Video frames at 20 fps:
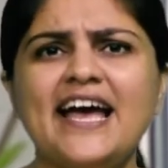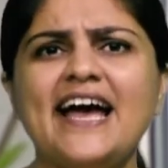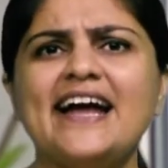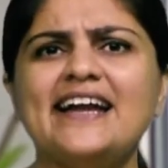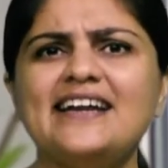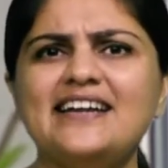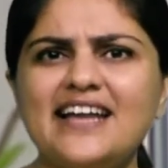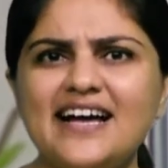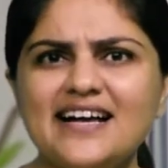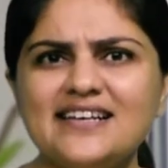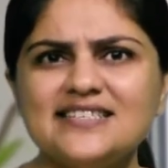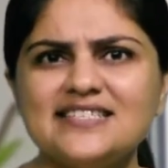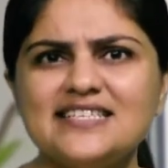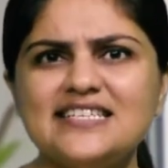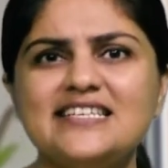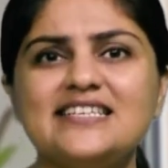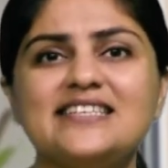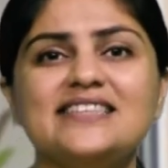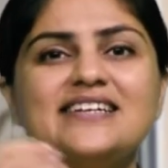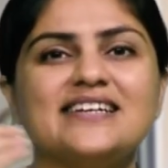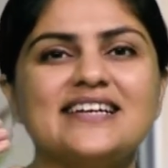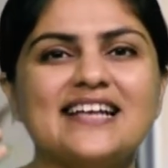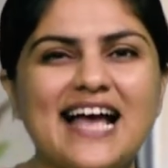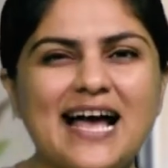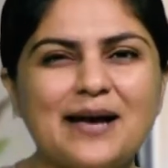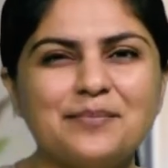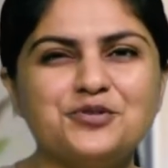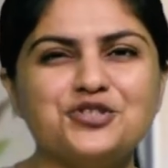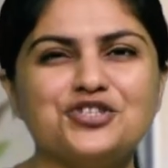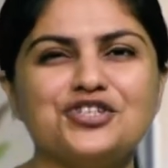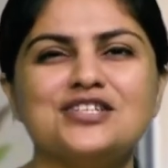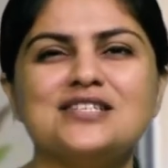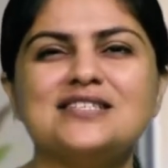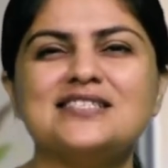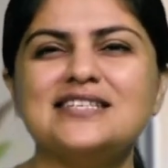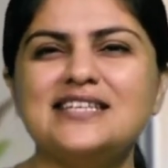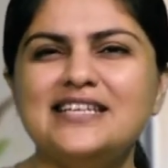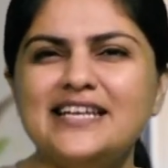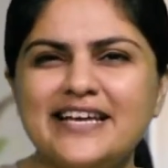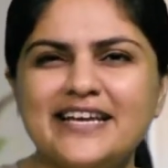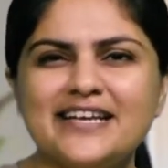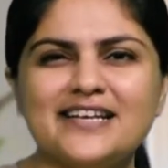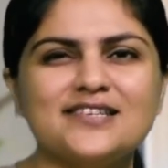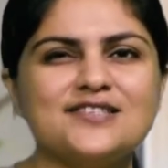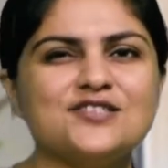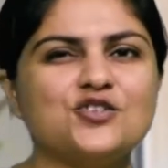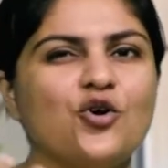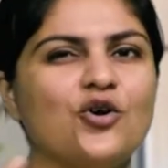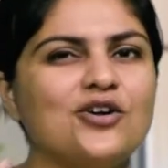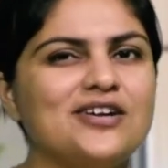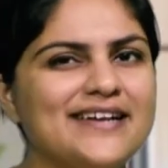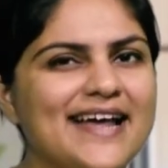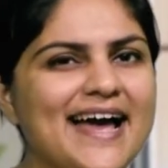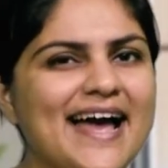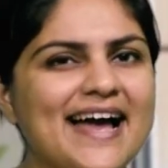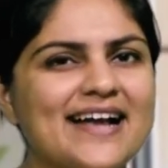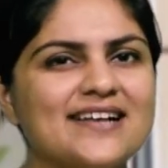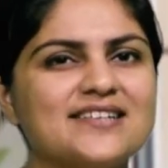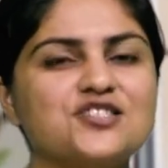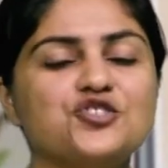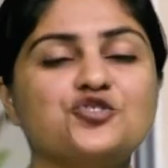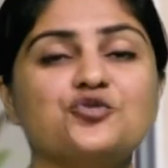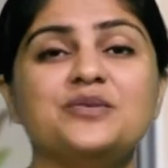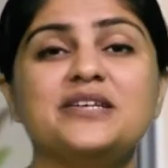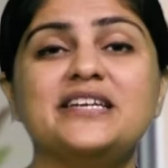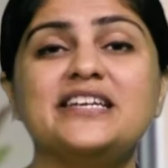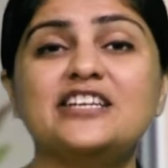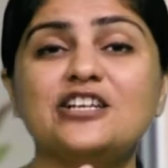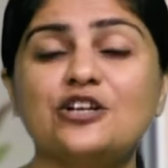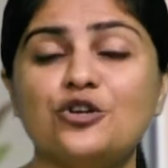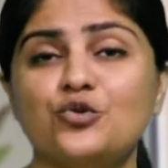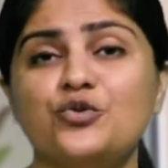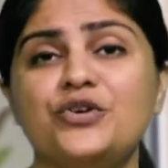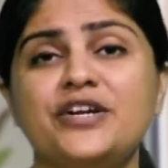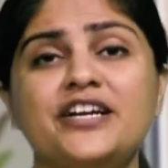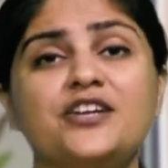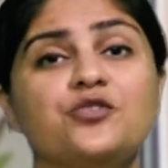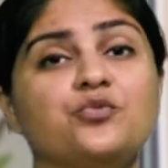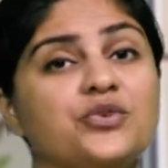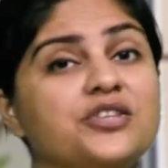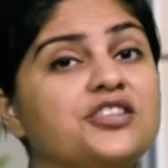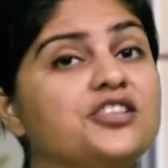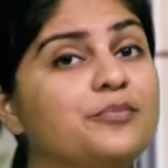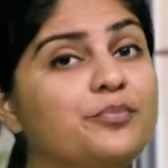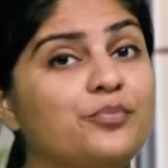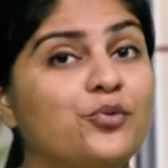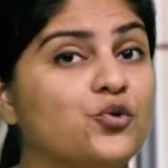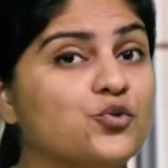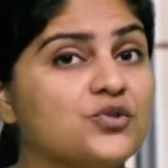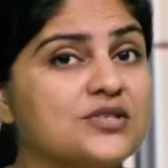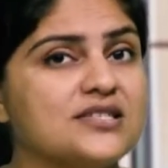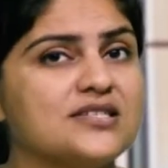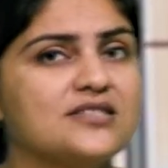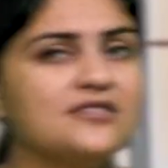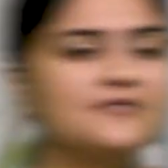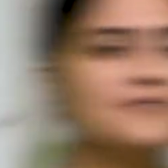and lastly, the captions, links, or tags to be included with the post.